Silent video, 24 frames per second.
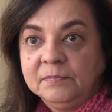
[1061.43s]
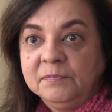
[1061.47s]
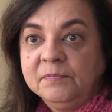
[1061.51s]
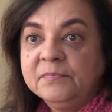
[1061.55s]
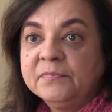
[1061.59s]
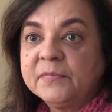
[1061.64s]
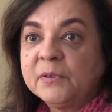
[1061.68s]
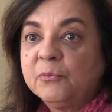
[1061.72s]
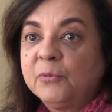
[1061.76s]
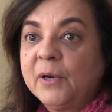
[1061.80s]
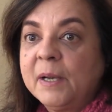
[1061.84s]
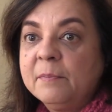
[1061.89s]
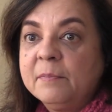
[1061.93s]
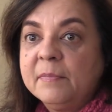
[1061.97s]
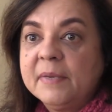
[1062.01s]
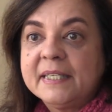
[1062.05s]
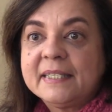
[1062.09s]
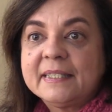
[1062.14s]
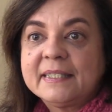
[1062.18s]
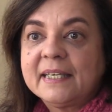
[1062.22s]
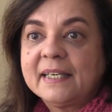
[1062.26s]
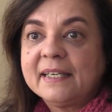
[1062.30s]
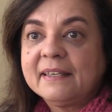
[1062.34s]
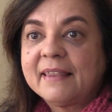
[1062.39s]
We're
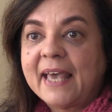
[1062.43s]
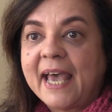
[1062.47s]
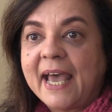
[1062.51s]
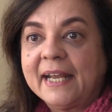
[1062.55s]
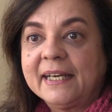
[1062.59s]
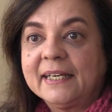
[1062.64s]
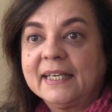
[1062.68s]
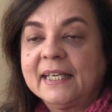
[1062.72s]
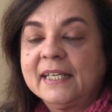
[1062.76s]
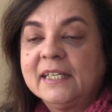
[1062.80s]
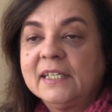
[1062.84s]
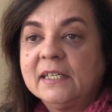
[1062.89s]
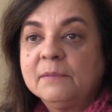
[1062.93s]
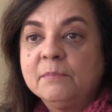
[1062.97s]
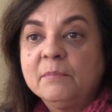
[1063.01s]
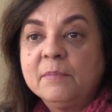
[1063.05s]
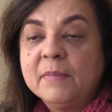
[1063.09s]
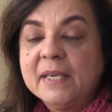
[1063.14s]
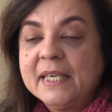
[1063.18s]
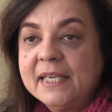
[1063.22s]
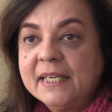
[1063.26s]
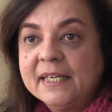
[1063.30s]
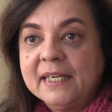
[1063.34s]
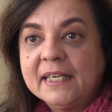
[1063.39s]
missing that in
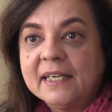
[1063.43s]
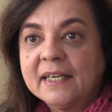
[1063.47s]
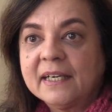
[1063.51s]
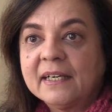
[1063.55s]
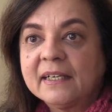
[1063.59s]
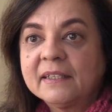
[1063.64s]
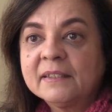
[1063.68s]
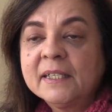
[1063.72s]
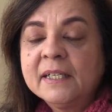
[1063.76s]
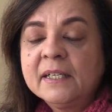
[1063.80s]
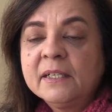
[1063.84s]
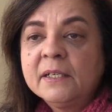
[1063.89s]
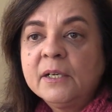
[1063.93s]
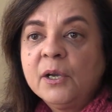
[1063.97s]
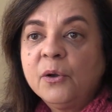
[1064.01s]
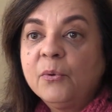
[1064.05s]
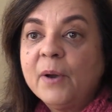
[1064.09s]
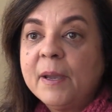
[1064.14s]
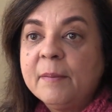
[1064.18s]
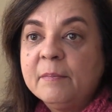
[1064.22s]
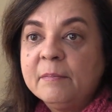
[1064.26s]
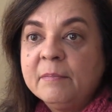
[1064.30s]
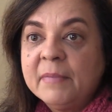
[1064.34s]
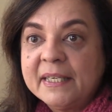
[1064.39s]
media,
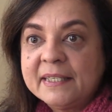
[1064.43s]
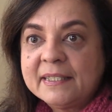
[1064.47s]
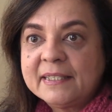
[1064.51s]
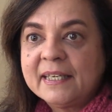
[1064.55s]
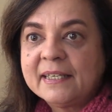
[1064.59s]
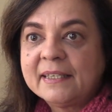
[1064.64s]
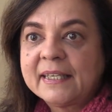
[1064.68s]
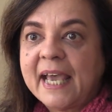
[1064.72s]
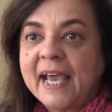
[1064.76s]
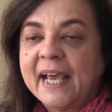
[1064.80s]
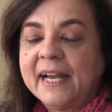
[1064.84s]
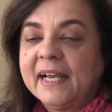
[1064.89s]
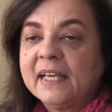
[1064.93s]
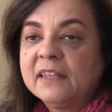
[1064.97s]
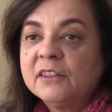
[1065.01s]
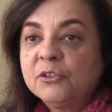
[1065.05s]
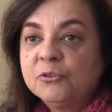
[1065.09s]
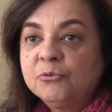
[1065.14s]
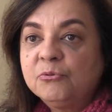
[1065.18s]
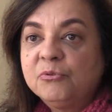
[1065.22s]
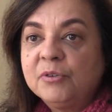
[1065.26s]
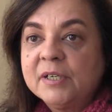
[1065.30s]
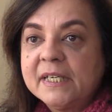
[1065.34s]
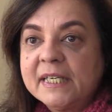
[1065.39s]
we're missing that. And
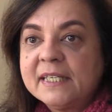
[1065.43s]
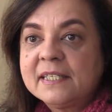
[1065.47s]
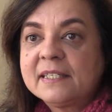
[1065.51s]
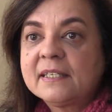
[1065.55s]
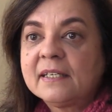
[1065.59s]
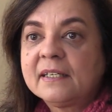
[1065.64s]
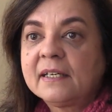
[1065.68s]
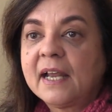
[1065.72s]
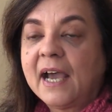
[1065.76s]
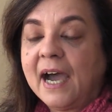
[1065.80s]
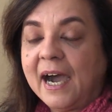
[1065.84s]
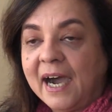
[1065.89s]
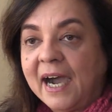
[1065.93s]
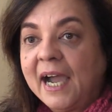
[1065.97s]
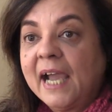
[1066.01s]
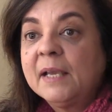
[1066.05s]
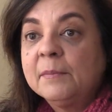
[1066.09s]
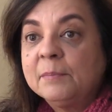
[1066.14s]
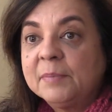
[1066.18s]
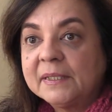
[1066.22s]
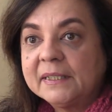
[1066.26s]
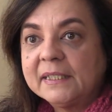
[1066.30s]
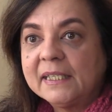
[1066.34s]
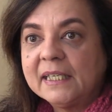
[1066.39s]
the reason
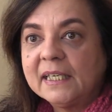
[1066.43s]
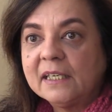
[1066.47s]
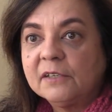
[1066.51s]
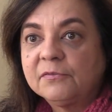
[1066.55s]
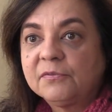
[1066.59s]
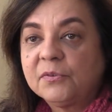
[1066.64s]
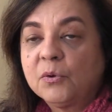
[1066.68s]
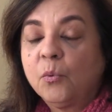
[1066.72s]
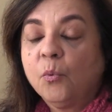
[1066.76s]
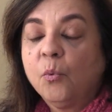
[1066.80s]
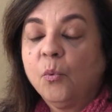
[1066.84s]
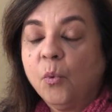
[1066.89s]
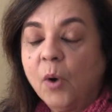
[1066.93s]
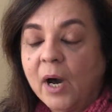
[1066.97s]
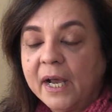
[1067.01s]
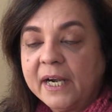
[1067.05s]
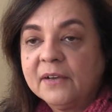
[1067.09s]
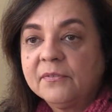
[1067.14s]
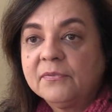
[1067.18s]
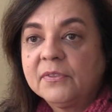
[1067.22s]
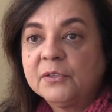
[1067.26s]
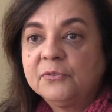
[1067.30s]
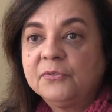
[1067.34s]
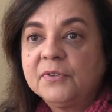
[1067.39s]
I believe, one
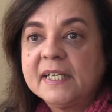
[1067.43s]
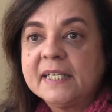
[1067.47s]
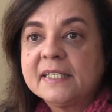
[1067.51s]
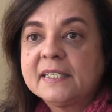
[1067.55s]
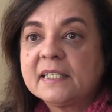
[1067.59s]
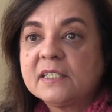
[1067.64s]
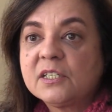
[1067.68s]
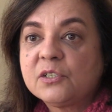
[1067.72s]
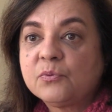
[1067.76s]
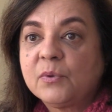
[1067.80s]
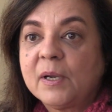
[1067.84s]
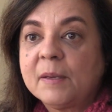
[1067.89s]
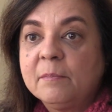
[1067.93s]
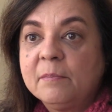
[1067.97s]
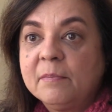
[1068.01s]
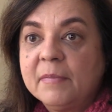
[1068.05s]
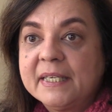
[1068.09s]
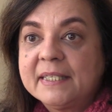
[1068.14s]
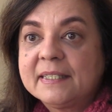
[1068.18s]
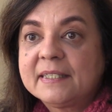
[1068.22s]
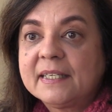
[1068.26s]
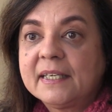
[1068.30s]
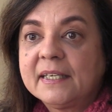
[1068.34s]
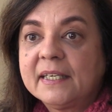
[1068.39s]
of the reasons we're
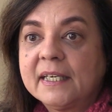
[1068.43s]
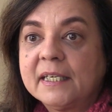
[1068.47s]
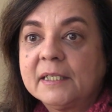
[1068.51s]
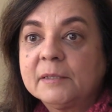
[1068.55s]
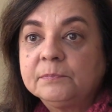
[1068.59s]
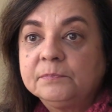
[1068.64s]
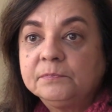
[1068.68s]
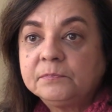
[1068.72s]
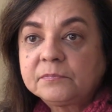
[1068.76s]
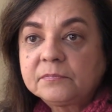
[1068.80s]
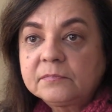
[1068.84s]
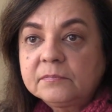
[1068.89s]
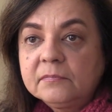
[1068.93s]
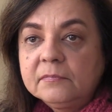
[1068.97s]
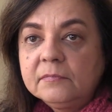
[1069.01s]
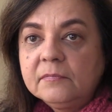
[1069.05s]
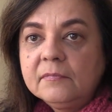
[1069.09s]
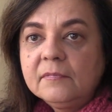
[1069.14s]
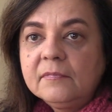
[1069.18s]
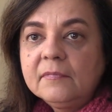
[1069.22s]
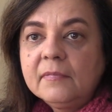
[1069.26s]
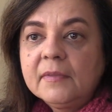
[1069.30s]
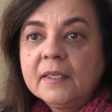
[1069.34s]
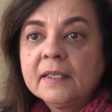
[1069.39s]
missing it,
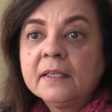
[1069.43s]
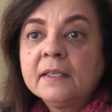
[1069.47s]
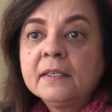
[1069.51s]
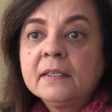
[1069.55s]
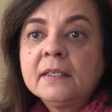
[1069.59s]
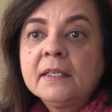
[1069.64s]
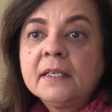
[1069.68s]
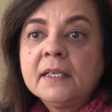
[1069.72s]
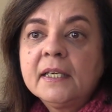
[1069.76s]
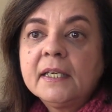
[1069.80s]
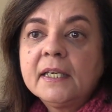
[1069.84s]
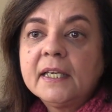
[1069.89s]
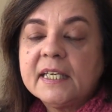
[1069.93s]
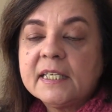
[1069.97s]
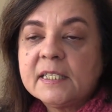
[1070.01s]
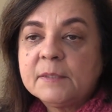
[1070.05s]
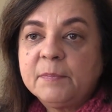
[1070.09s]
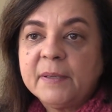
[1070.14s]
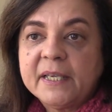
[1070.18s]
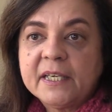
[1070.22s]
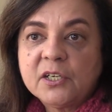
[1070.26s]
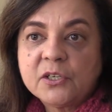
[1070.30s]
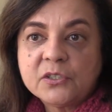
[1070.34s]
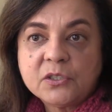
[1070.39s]
is
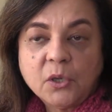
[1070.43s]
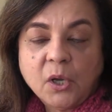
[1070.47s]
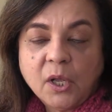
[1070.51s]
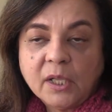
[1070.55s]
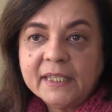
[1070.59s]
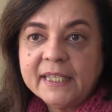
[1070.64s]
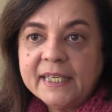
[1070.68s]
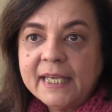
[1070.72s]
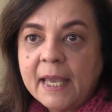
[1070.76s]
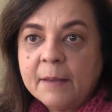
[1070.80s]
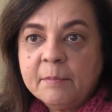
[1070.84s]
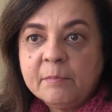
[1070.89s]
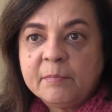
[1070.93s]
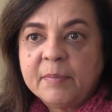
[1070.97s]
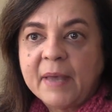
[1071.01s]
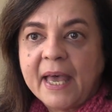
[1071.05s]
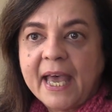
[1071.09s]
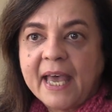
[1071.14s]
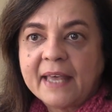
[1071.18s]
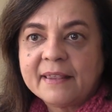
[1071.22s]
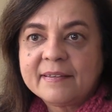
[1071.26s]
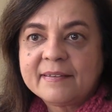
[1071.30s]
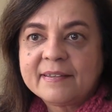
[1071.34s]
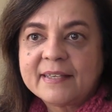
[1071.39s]
because all the
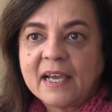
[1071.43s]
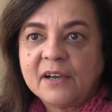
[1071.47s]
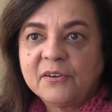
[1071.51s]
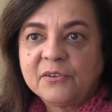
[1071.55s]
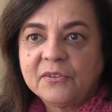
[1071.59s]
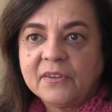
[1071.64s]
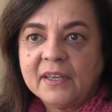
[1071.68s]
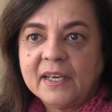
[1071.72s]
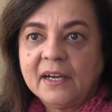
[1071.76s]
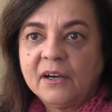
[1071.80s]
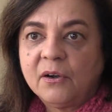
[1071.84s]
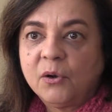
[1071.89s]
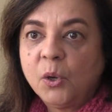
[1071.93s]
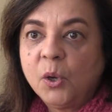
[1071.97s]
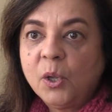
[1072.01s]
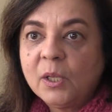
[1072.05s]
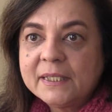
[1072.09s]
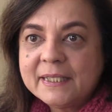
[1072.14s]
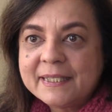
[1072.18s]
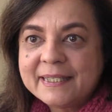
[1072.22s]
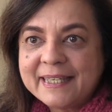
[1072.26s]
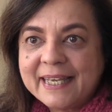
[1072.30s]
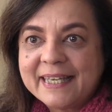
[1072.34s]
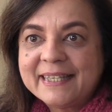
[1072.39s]
empaths out there, all
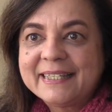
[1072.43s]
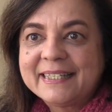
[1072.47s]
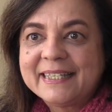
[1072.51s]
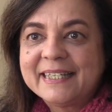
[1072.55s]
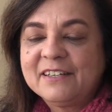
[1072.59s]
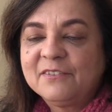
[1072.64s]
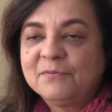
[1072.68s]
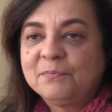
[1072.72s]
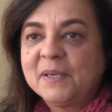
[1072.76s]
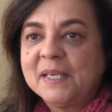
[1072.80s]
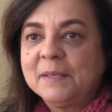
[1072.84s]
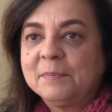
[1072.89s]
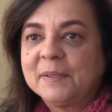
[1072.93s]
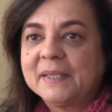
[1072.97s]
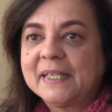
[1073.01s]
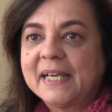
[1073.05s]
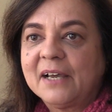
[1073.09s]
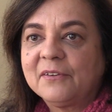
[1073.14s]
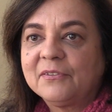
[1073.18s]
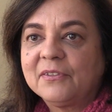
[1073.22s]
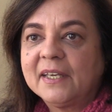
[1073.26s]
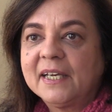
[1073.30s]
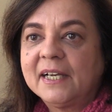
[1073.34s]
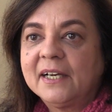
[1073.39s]
the sensitive people
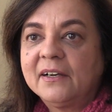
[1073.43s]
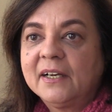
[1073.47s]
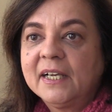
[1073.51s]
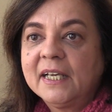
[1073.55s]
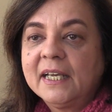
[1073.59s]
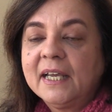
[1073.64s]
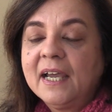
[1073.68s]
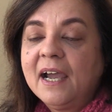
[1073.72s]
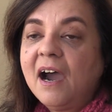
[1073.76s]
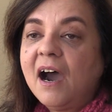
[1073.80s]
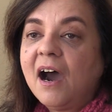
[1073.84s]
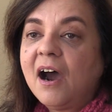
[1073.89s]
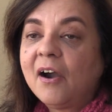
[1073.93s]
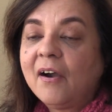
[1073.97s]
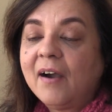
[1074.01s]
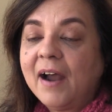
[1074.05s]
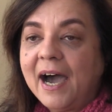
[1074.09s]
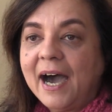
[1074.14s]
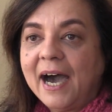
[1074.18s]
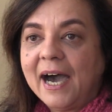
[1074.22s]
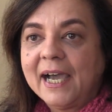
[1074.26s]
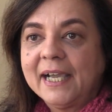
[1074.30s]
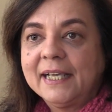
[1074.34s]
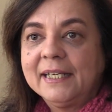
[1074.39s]
out there, are
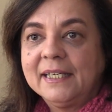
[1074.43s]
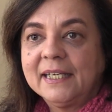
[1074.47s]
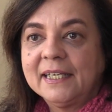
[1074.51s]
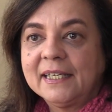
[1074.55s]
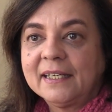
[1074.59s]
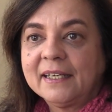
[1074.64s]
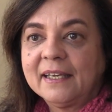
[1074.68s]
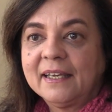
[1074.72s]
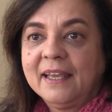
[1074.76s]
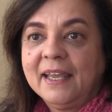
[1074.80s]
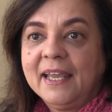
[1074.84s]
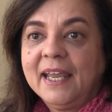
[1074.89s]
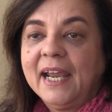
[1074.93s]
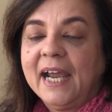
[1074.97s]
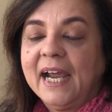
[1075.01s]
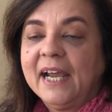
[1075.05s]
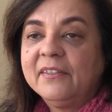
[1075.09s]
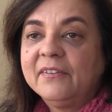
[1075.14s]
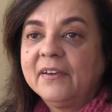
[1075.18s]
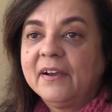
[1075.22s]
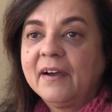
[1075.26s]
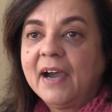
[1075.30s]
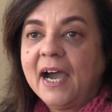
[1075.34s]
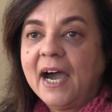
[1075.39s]
hiding.
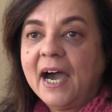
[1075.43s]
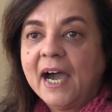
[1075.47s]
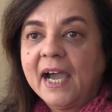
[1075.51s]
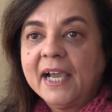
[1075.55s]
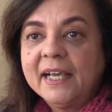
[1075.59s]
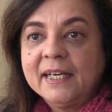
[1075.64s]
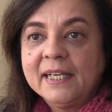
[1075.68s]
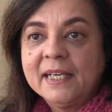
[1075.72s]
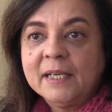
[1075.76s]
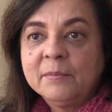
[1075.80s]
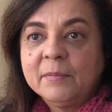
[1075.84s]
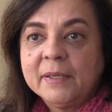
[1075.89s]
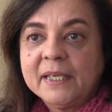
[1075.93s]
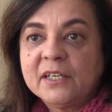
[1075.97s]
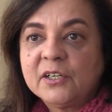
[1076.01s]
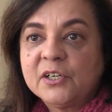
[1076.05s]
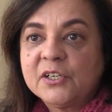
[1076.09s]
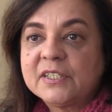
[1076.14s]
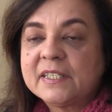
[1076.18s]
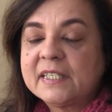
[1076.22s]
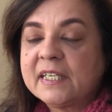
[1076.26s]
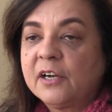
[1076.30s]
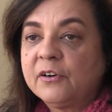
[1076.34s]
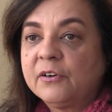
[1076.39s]
And they're hiding
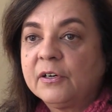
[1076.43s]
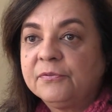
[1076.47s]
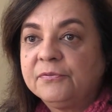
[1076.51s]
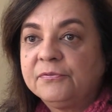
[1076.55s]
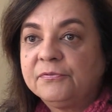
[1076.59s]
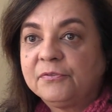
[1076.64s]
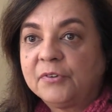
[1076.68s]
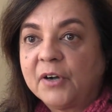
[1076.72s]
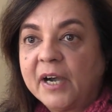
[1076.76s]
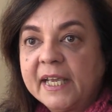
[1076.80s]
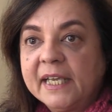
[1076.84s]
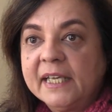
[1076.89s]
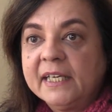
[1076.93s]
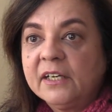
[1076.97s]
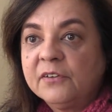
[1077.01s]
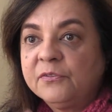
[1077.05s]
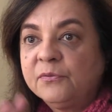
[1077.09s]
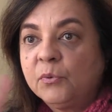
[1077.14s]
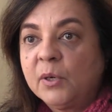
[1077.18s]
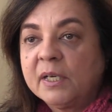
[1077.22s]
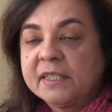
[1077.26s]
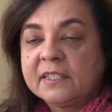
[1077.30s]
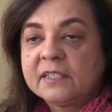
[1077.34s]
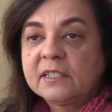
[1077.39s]
because they're afraid
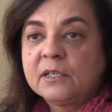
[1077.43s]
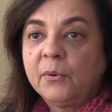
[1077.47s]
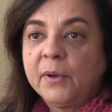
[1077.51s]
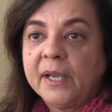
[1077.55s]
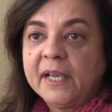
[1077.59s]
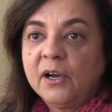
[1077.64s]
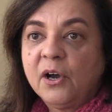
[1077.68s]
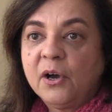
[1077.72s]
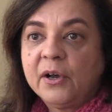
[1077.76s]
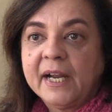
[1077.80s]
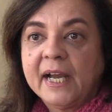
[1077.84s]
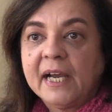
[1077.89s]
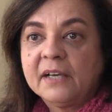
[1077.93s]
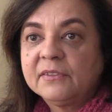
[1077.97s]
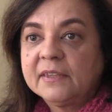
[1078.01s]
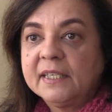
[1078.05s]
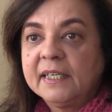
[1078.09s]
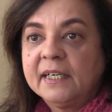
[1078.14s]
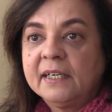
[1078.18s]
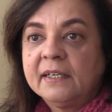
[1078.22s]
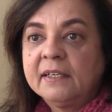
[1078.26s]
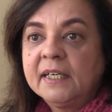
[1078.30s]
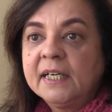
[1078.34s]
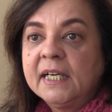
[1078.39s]
of what's going on out
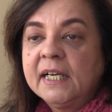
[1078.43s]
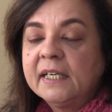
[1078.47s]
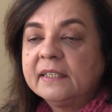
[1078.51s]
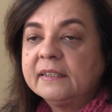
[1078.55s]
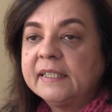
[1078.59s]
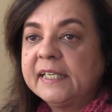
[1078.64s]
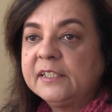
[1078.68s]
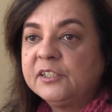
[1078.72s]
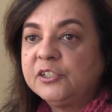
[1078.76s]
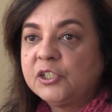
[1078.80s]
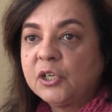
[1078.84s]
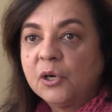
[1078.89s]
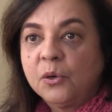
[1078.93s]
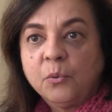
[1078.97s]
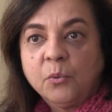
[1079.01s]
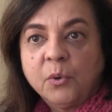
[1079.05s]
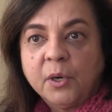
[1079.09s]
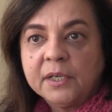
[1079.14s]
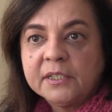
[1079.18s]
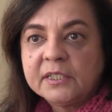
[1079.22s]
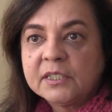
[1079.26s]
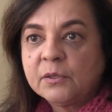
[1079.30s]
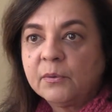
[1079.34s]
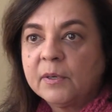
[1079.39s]
there. They don't
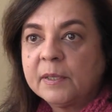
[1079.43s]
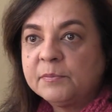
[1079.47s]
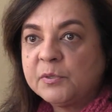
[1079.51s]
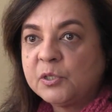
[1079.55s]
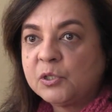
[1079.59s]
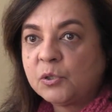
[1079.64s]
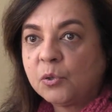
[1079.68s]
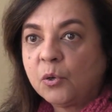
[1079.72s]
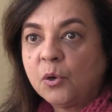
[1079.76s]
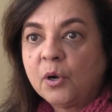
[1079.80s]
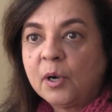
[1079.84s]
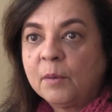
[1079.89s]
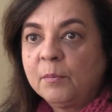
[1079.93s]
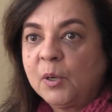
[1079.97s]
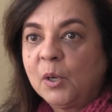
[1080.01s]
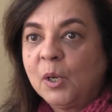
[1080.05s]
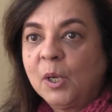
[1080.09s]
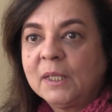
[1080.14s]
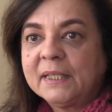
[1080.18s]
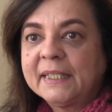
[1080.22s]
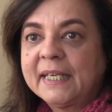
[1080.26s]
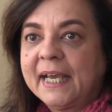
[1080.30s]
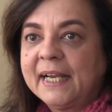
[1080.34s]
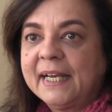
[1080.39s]
want to absorb
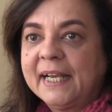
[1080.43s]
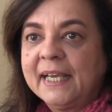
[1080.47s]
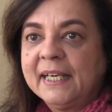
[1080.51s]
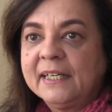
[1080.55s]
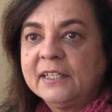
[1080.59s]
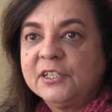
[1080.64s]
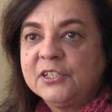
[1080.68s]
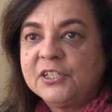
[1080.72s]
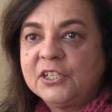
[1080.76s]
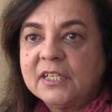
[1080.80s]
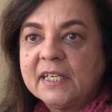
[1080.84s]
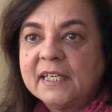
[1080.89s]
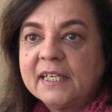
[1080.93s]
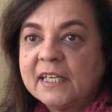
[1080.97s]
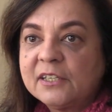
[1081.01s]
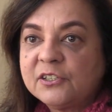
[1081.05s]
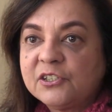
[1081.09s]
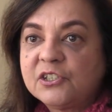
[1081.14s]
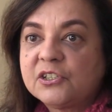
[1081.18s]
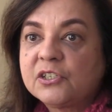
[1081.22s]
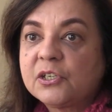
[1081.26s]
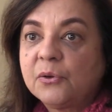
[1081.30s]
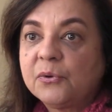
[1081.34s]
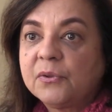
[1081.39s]
all that energy,
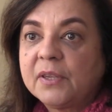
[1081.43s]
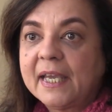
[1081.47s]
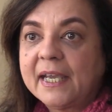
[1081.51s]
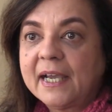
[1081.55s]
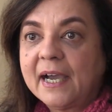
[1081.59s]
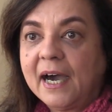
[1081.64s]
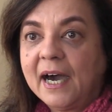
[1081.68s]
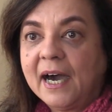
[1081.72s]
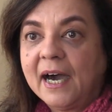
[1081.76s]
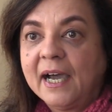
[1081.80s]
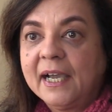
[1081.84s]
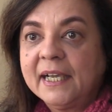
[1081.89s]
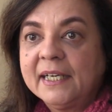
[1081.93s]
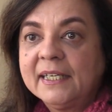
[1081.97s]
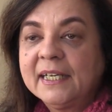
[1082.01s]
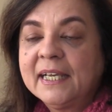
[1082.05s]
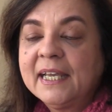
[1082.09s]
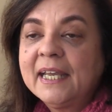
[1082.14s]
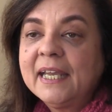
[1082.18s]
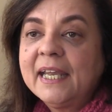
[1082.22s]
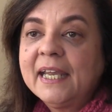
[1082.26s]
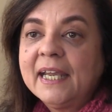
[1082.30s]
and so they hide.